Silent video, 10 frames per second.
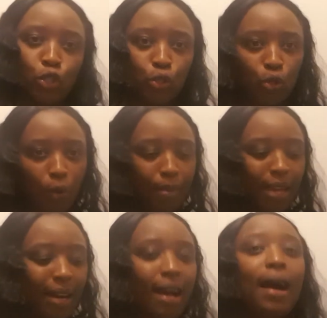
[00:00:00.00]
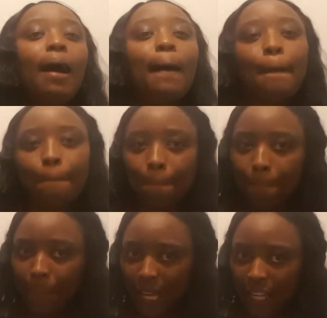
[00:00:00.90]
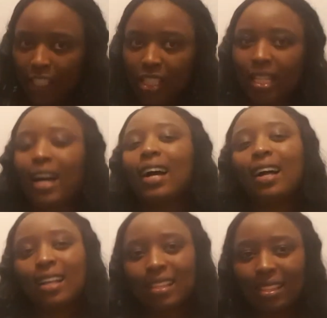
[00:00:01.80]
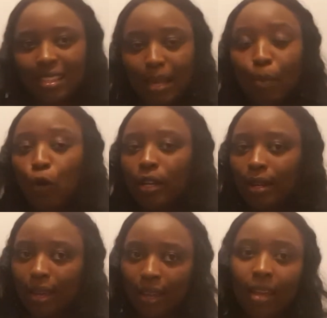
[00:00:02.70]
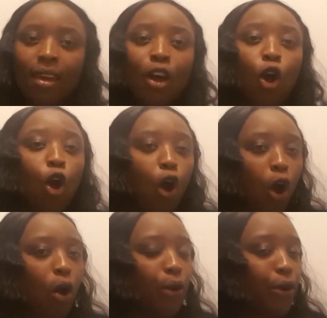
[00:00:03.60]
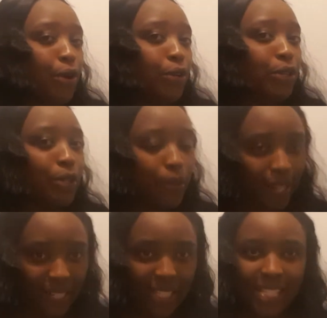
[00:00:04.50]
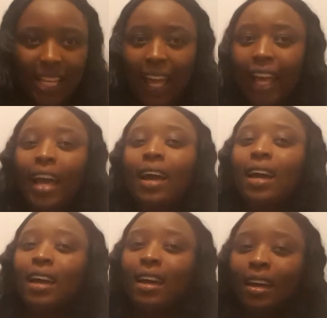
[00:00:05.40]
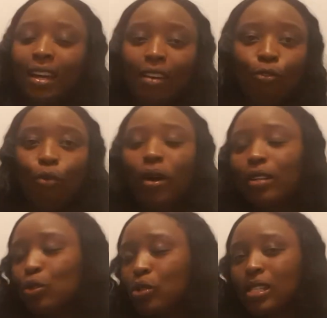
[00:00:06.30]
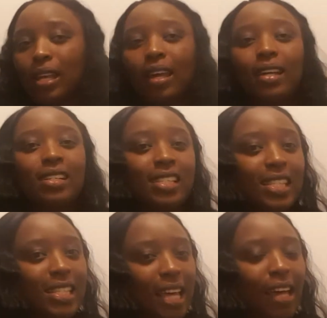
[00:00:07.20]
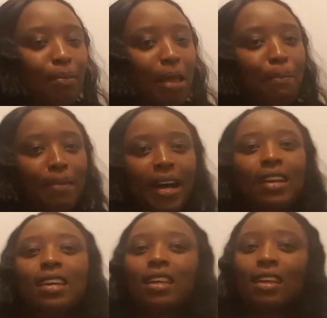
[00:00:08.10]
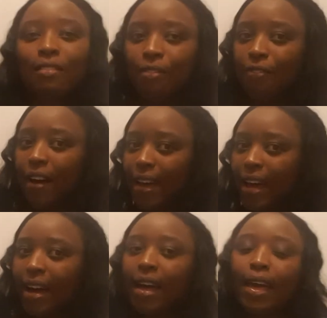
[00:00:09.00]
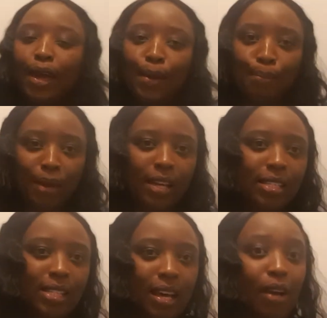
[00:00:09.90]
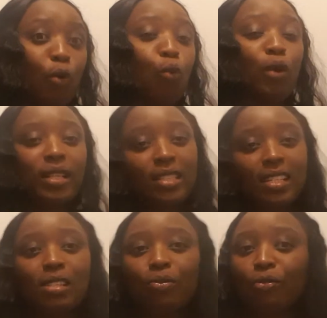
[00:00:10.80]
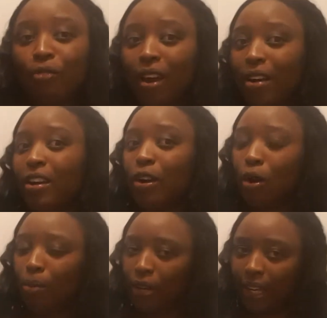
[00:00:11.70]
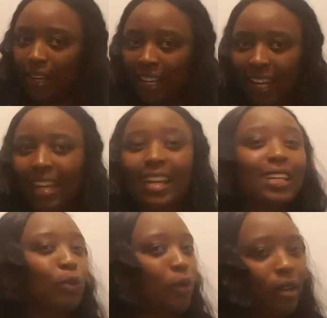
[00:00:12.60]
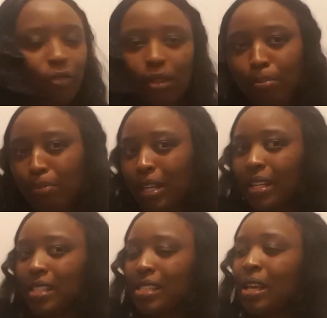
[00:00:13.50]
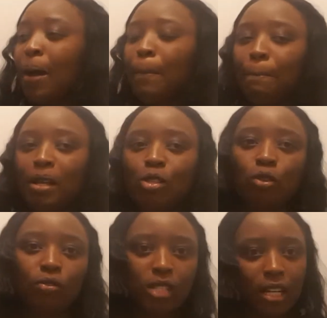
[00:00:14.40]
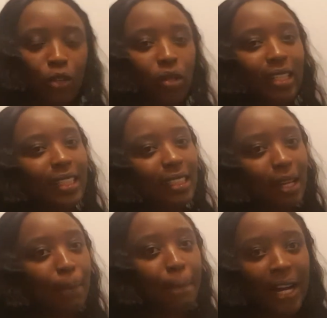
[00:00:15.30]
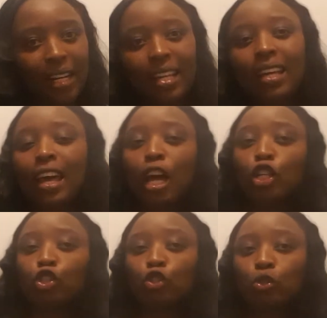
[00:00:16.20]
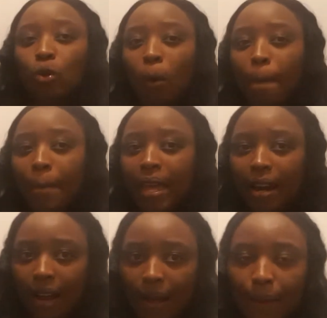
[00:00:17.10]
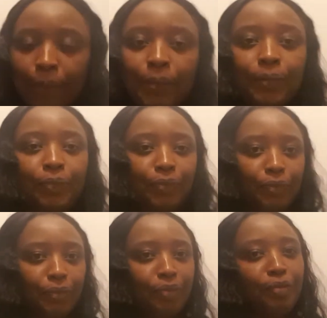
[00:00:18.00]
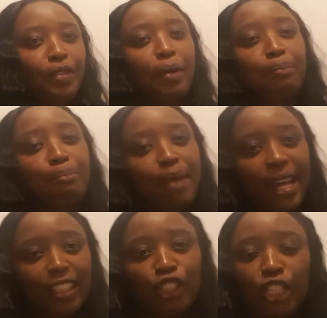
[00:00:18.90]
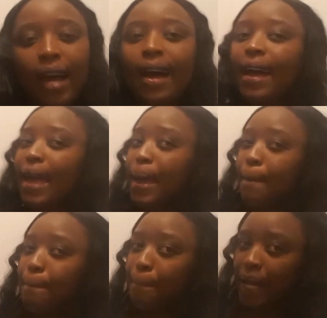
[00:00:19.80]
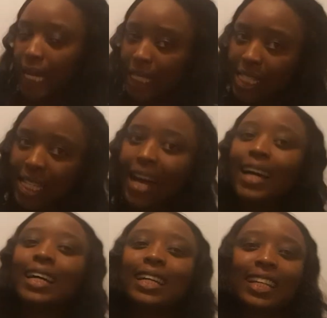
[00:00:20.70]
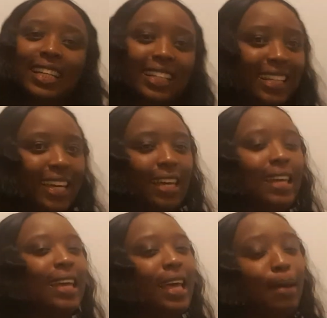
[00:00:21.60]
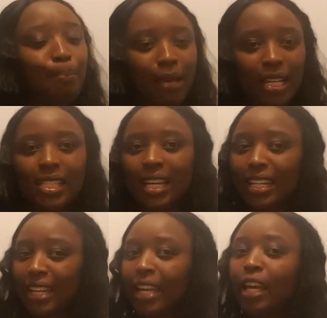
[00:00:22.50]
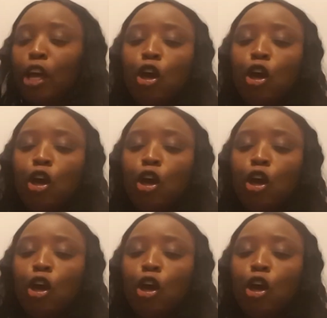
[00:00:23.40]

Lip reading: Domera besha vimoine. Or you can say, if you want to say send me money via M-Pesa, which is very common in Kenya and one of the biggest means of circulating money. Domera besha M-Pesa ine. M-Pesa ine.